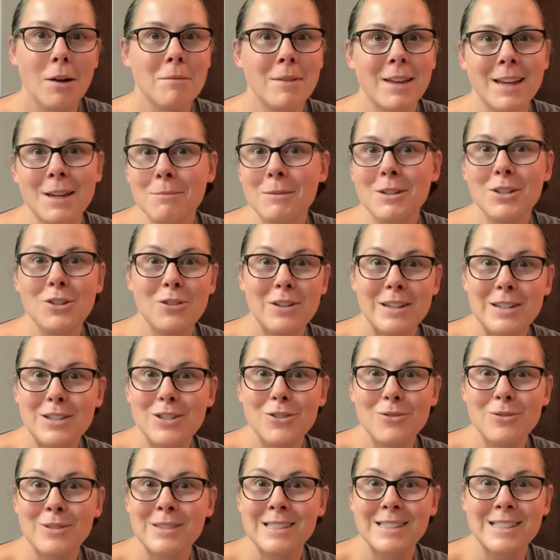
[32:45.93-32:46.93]
I'm like, but you didn't
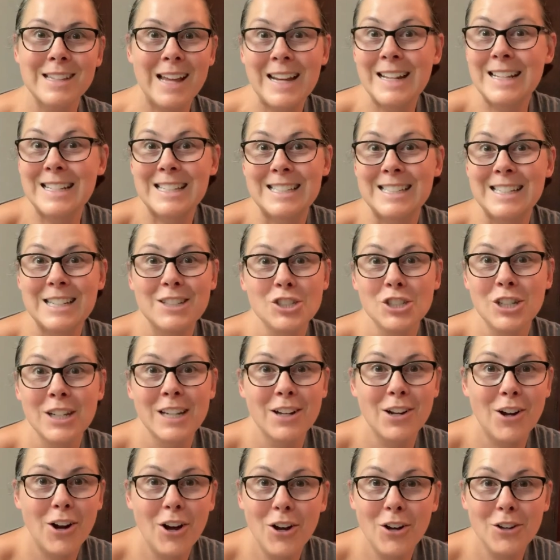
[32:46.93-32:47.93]
do any stitching
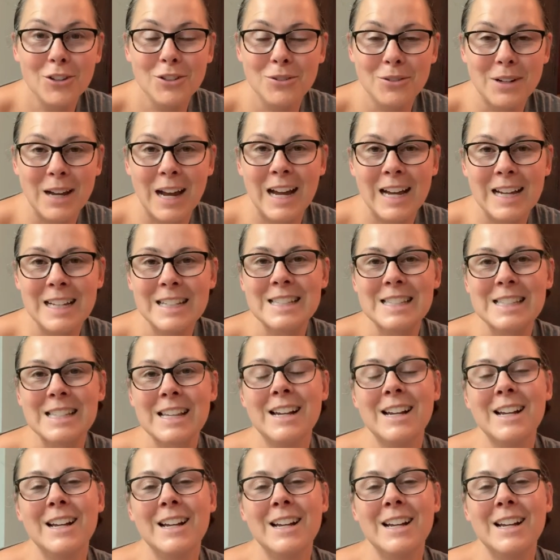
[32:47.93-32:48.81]
at all, you guys.